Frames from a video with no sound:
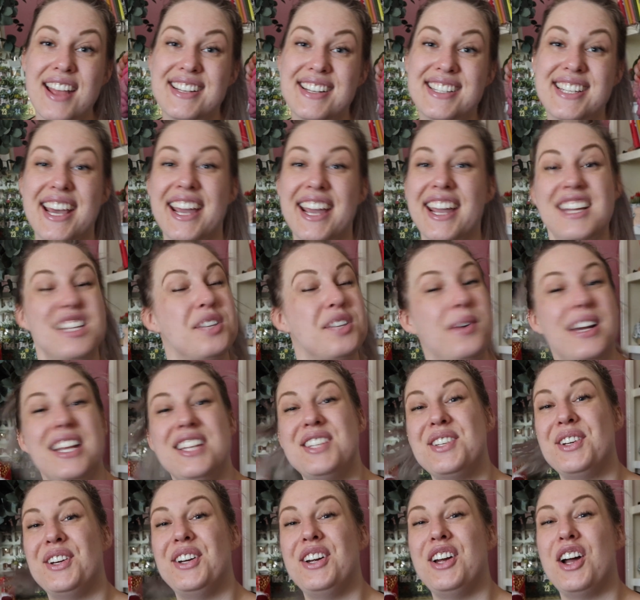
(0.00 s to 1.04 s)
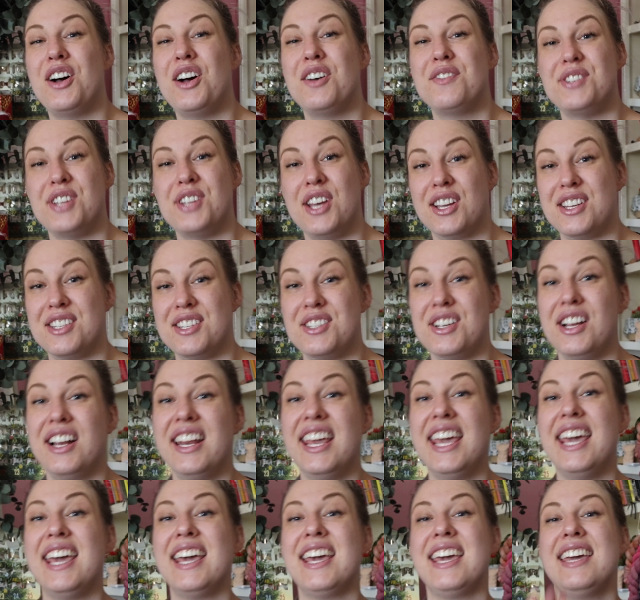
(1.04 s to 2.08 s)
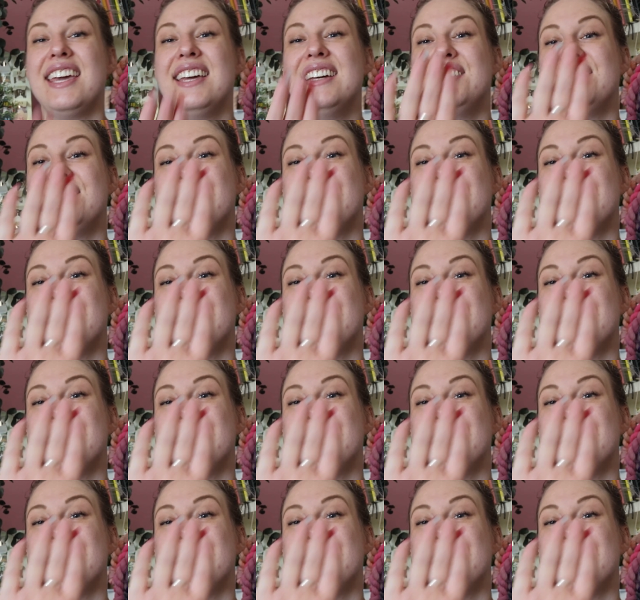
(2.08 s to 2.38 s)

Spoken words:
Day 22 of Circus Tonic